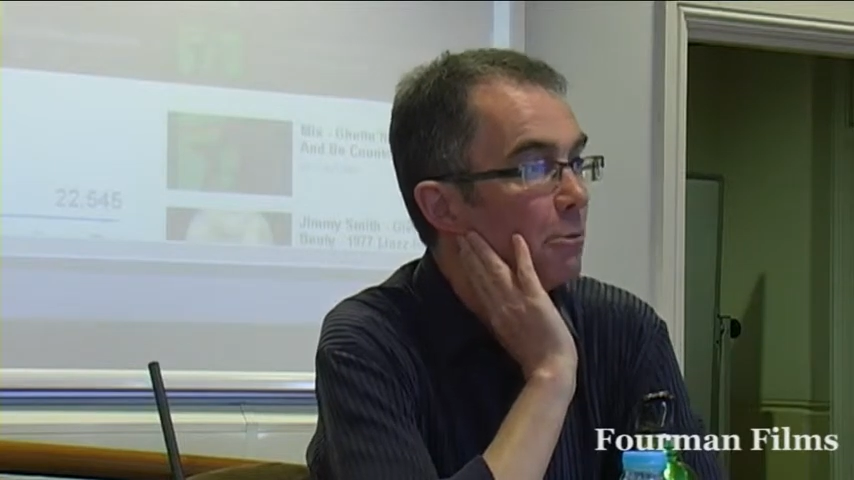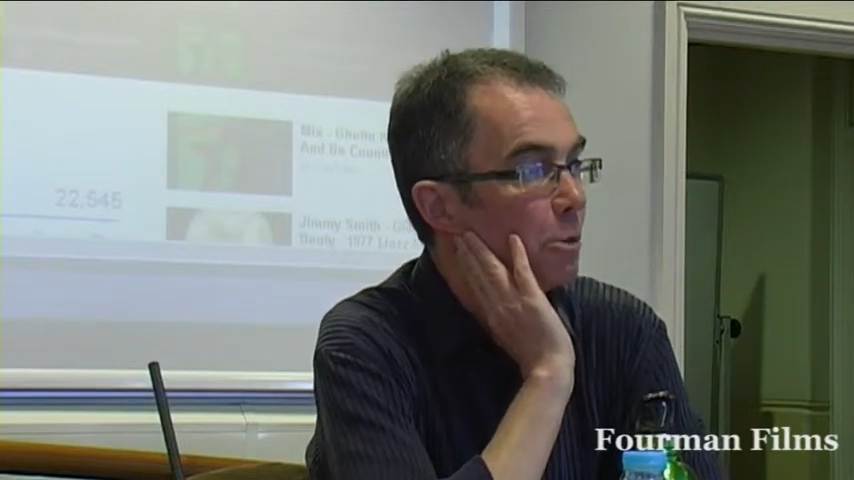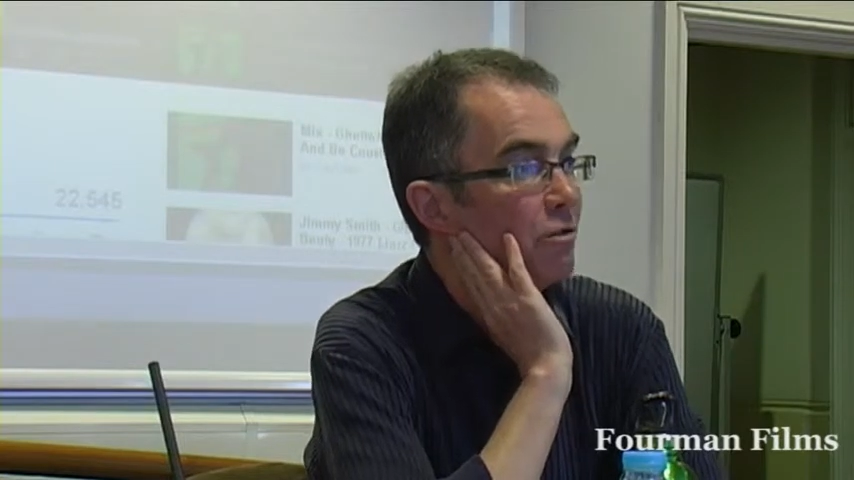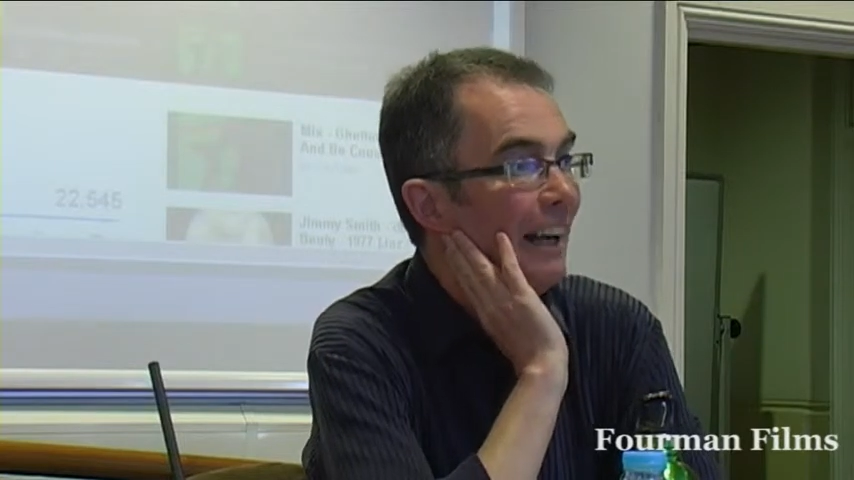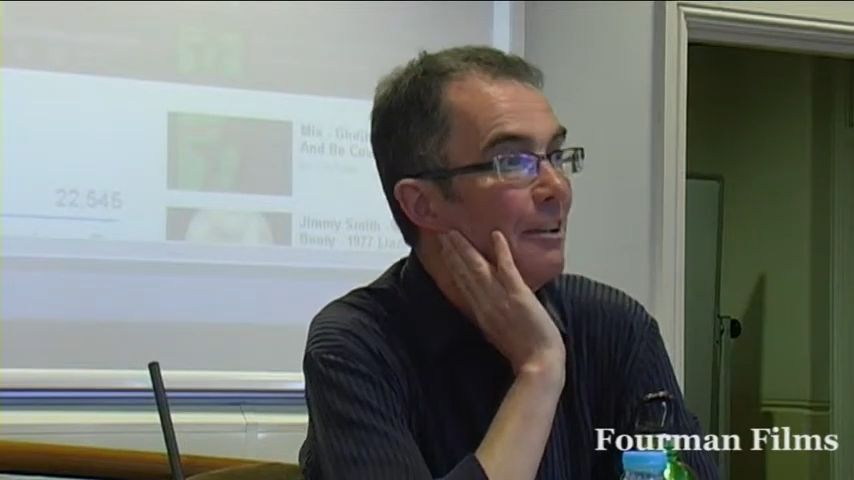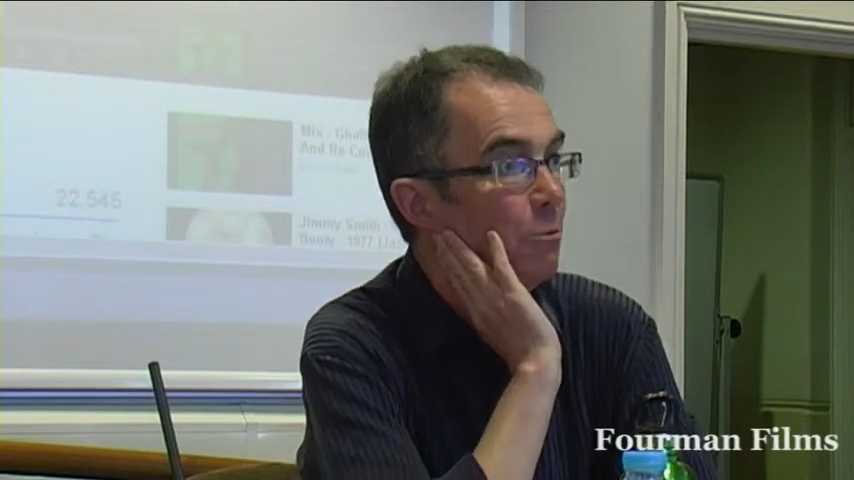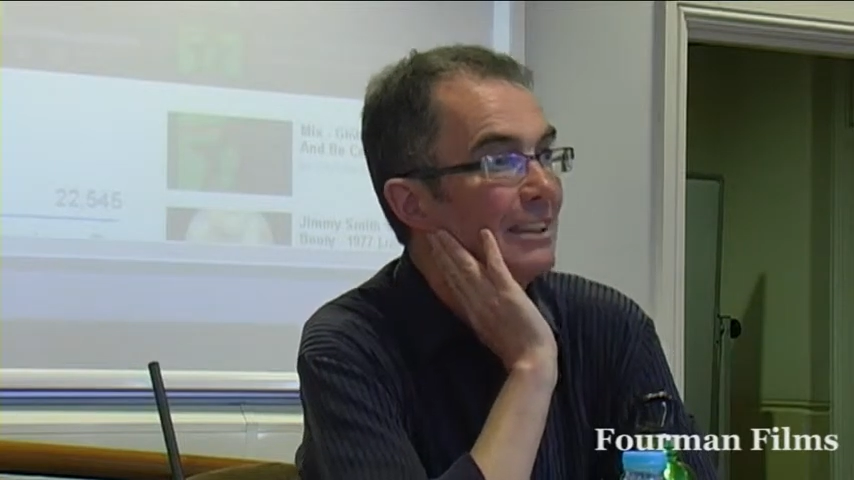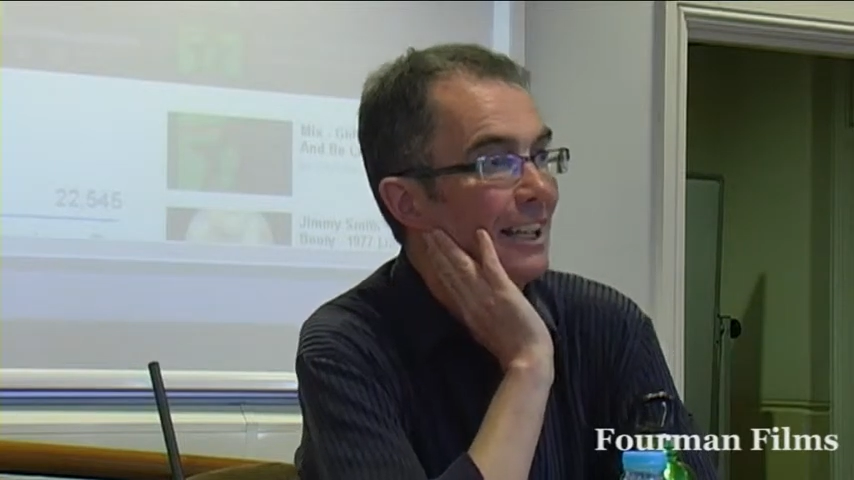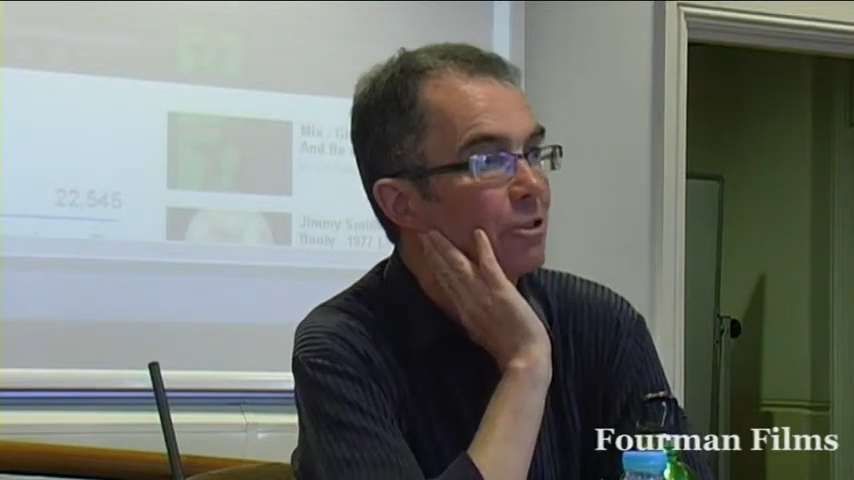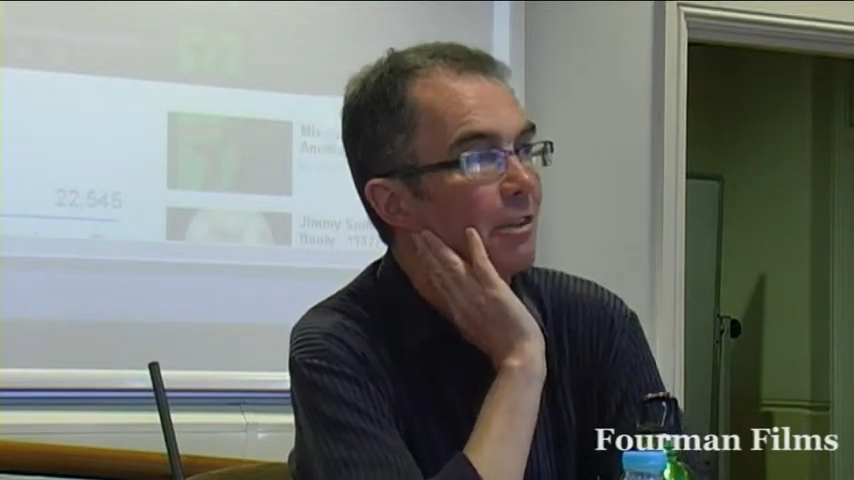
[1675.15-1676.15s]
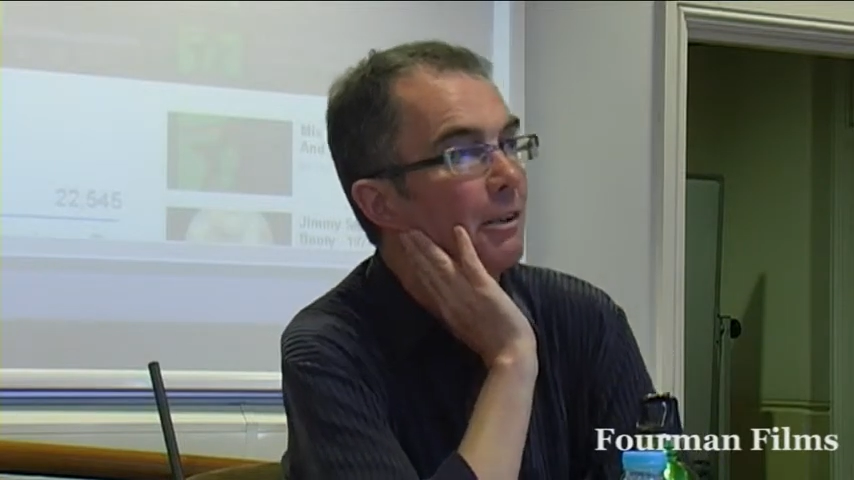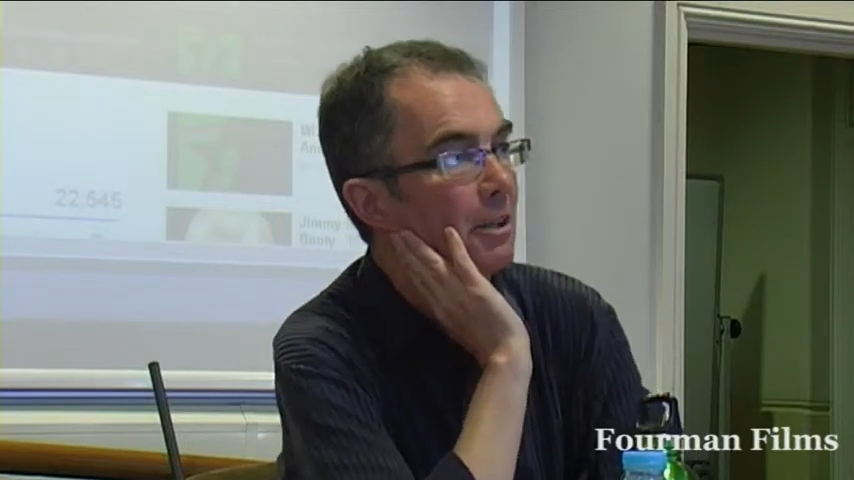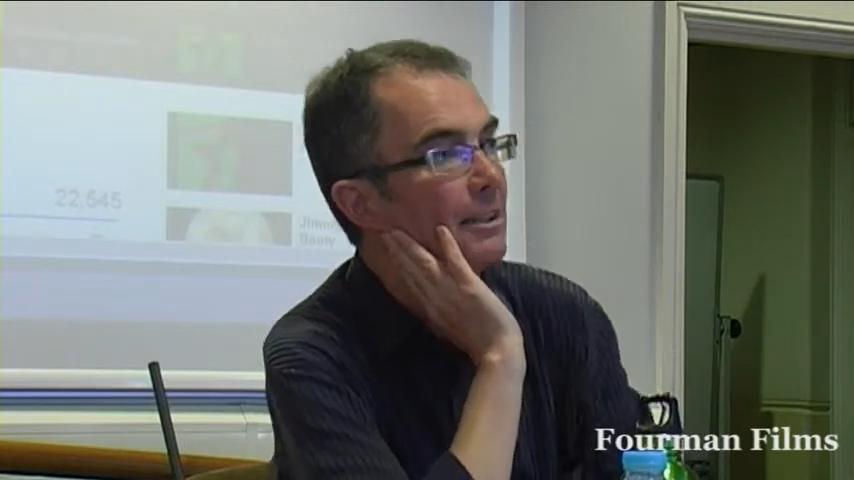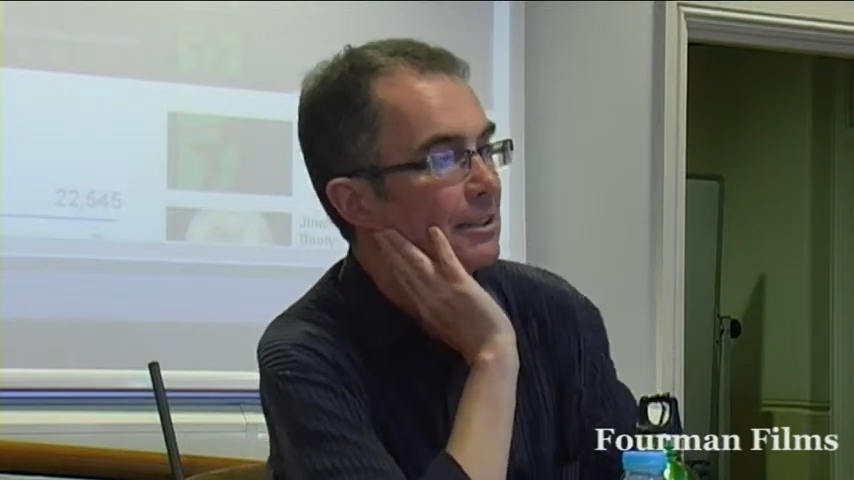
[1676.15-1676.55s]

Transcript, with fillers: in which Lenin was actually